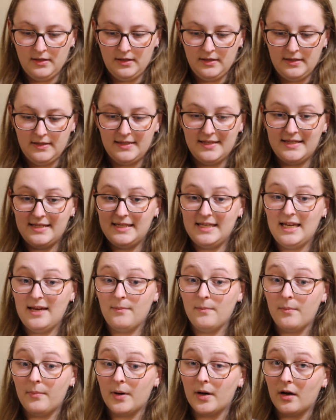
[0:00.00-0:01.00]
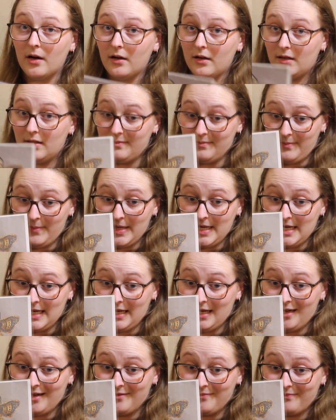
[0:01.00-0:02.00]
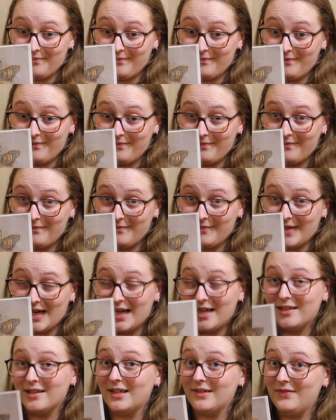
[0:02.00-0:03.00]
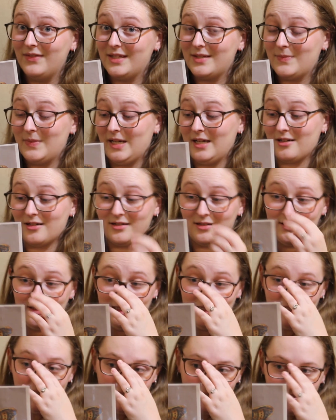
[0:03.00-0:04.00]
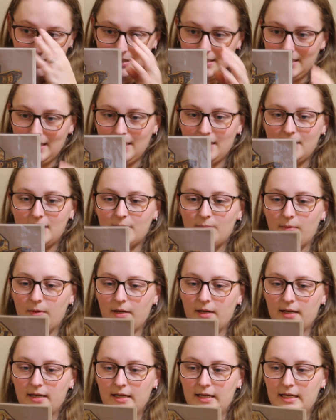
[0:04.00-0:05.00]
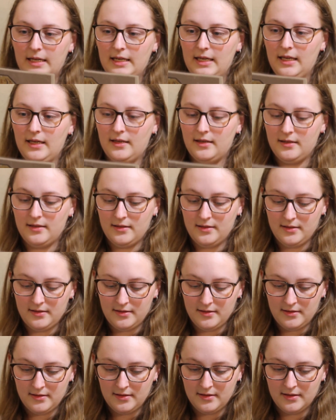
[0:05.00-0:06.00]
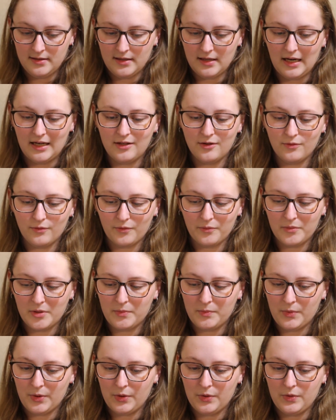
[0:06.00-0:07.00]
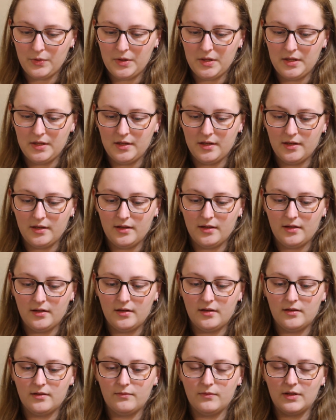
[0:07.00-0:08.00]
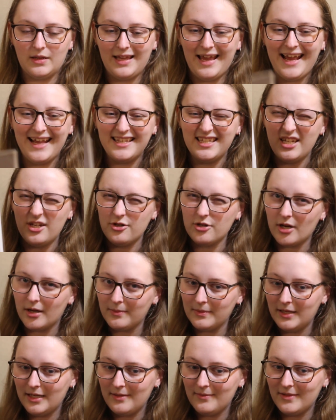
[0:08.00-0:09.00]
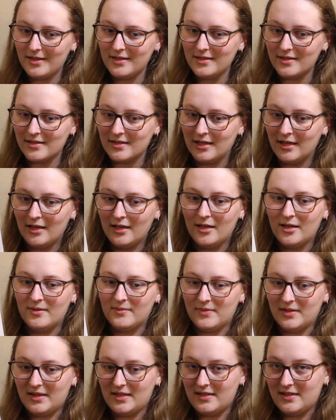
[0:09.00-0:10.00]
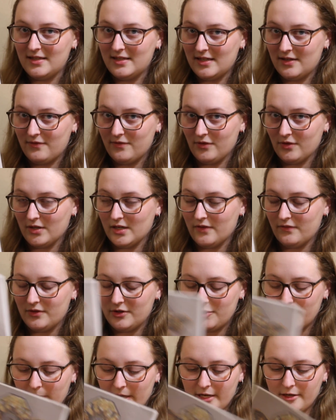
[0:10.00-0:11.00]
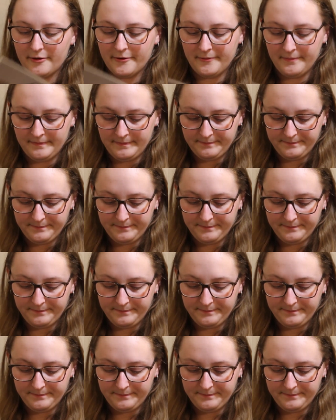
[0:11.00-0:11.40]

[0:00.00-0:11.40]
Steampunk Bee. I love this pattern. It is by, I don't remember what the Etsy shop name is, but this is a full coverage pattern.